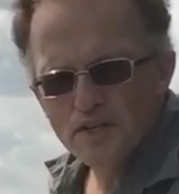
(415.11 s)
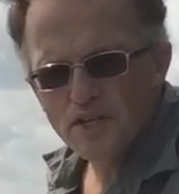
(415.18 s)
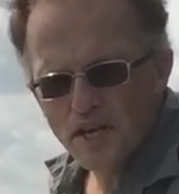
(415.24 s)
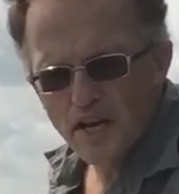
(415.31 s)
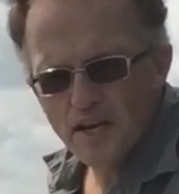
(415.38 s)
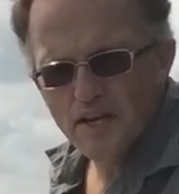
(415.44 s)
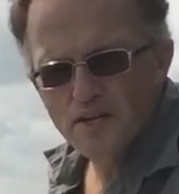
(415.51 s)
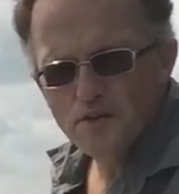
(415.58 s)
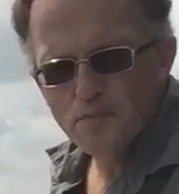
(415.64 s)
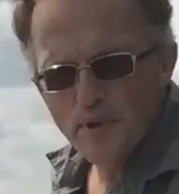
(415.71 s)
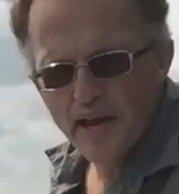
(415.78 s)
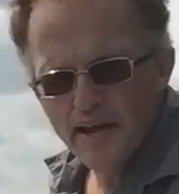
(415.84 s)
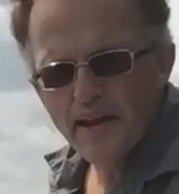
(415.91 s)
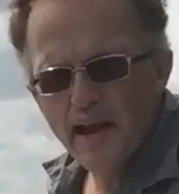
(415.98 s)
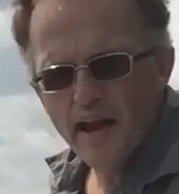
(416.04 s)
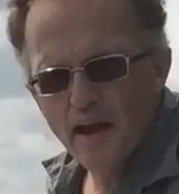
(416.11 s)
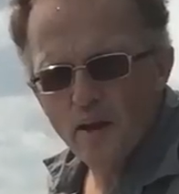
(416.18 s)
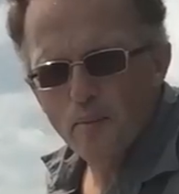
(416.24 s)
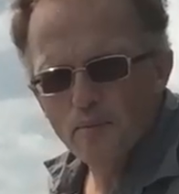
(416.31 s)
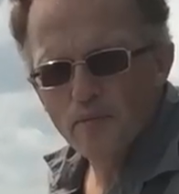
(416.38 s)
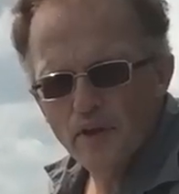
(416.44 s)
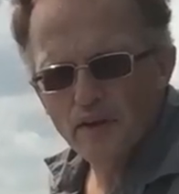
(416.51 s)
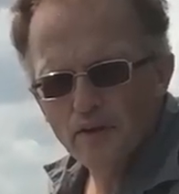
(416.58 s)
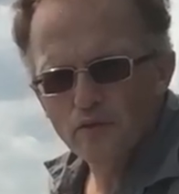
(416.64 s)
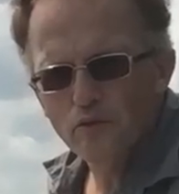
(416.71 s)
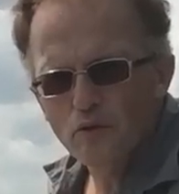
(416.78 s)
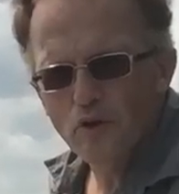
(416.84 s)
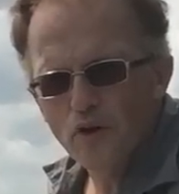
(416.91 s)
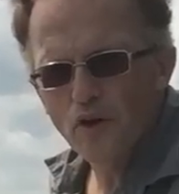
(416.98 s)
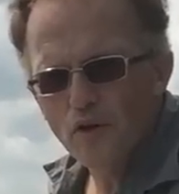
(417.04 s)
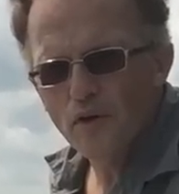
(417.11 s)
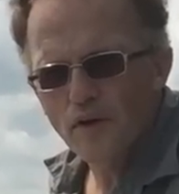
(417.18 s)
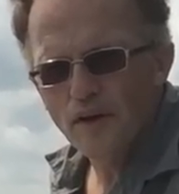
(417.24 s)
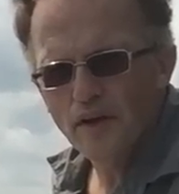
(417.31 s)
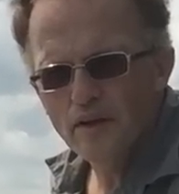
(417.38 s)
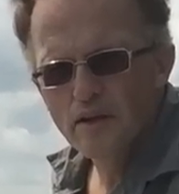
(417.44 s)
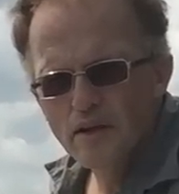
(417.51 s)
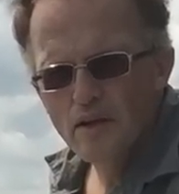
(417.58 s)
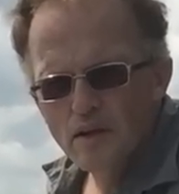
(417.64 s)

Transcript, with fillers: change mayhem that is occurring,